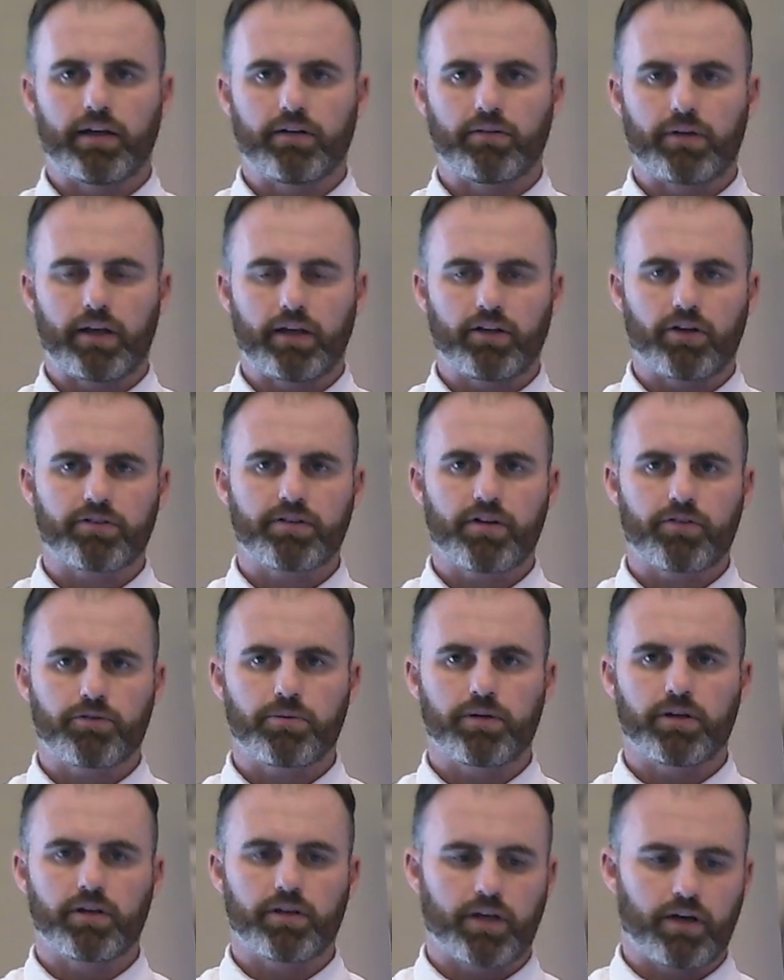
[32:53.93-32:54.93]
He doesn't have to
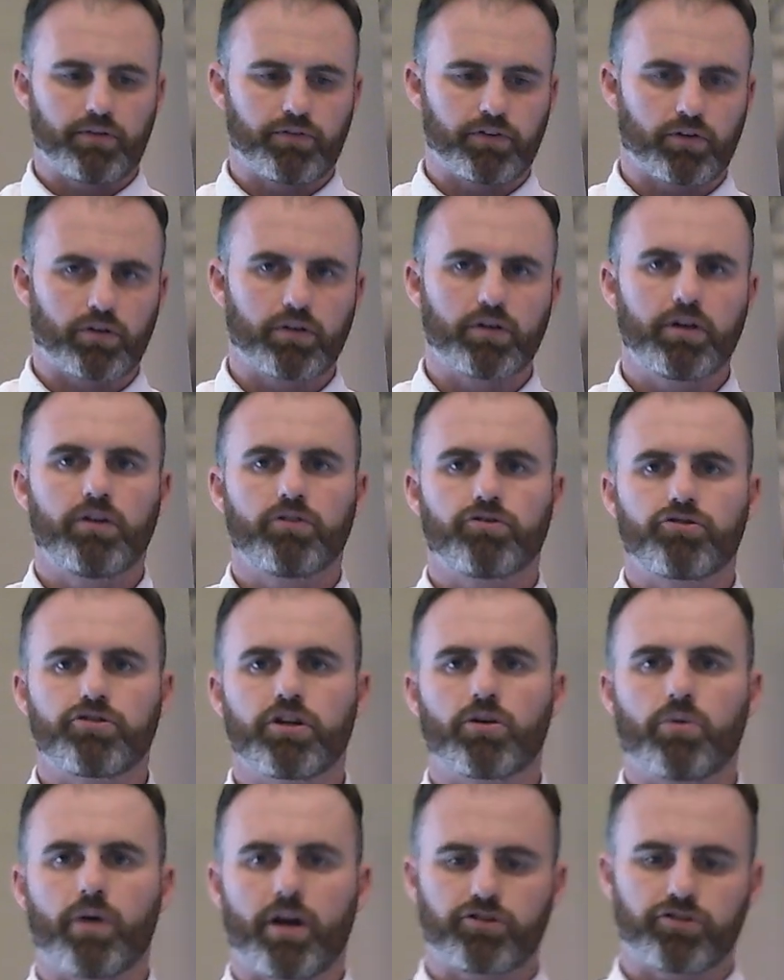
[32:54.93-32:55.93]
be given 3
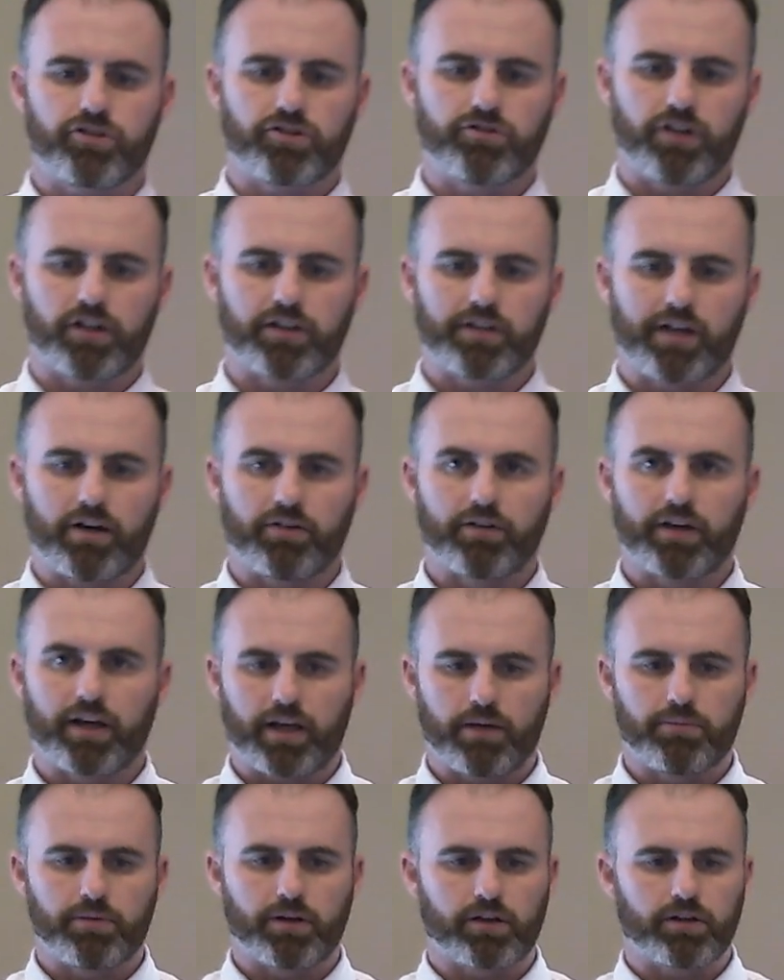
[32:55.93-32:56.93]
questions to write down. It
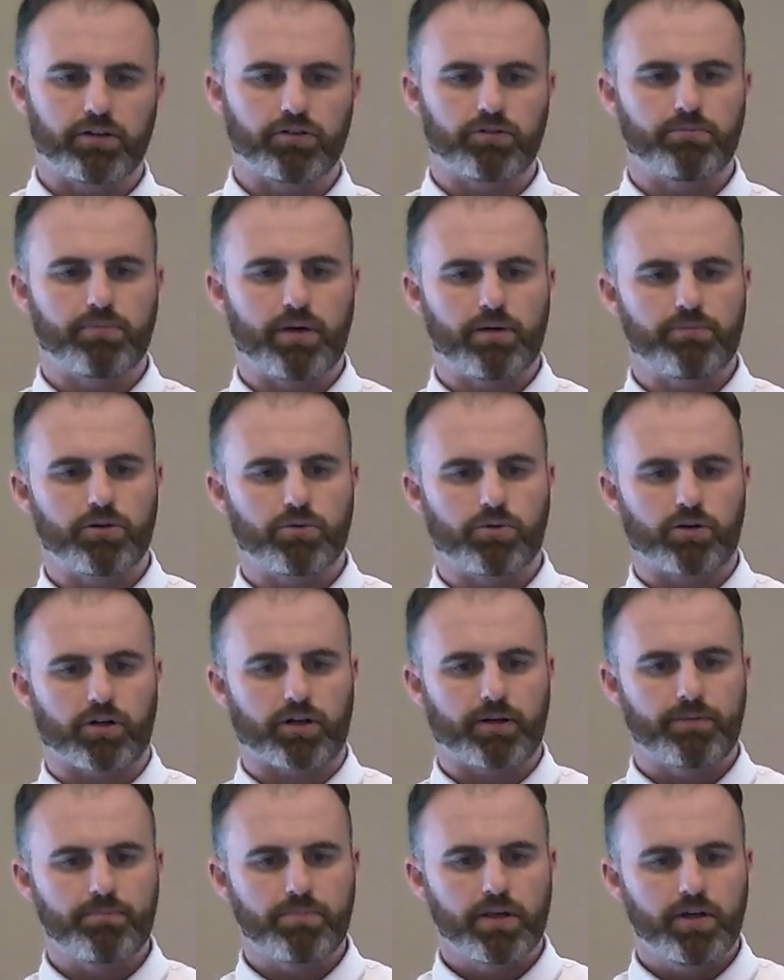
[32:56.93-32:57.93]
can include memory
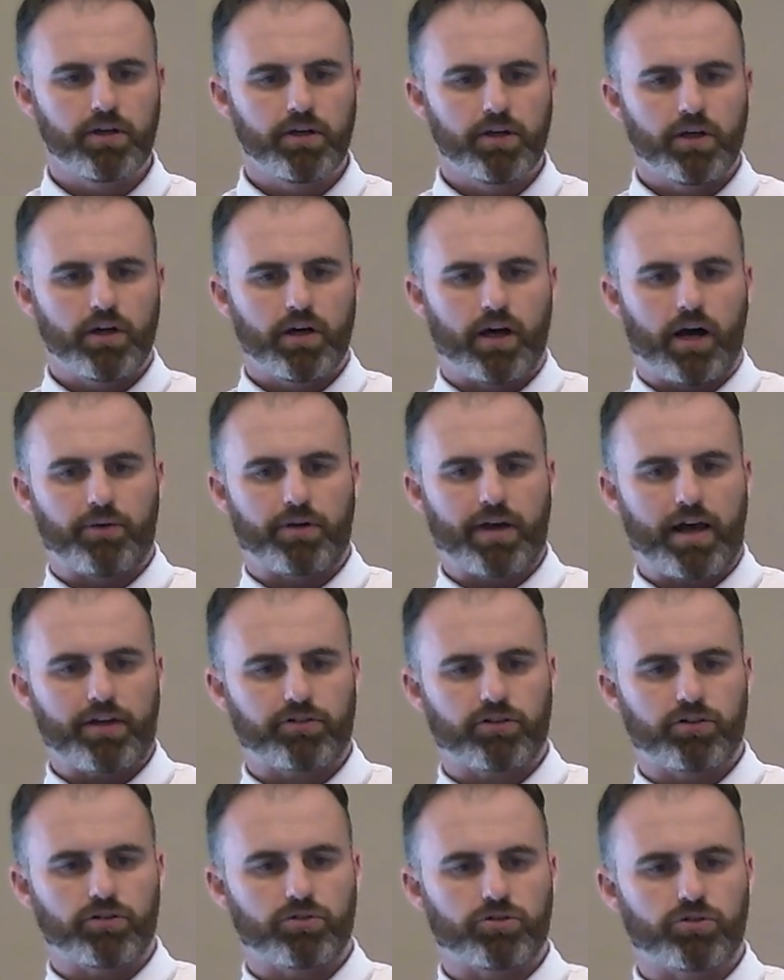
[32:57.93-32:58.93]
work. I would
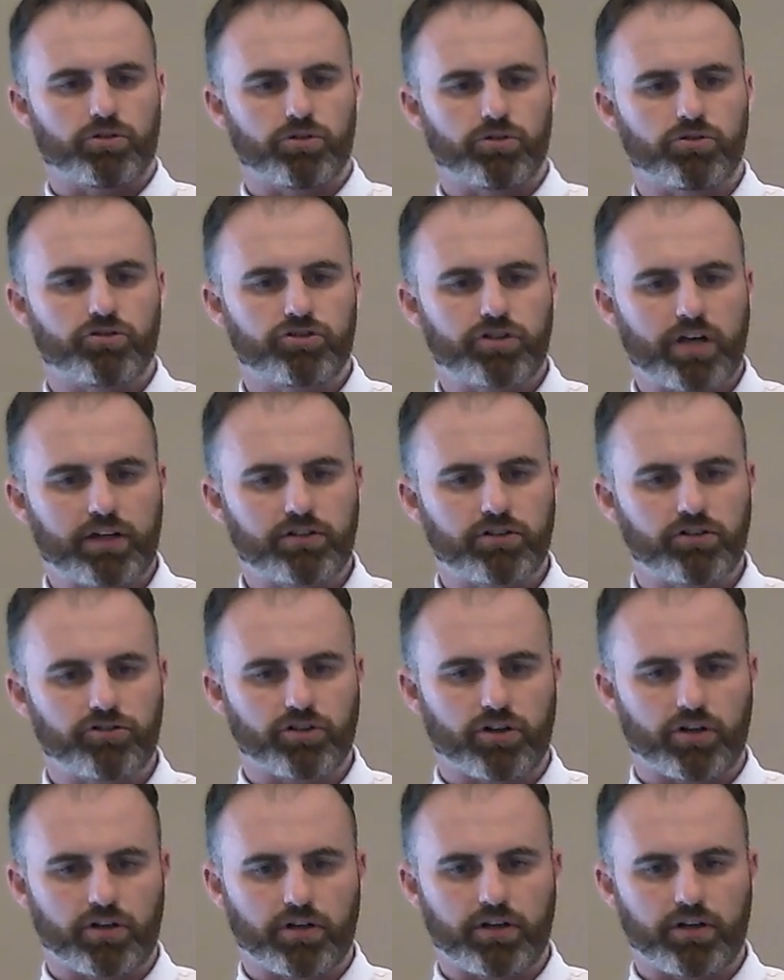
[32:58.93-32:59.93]
ask you to check the journal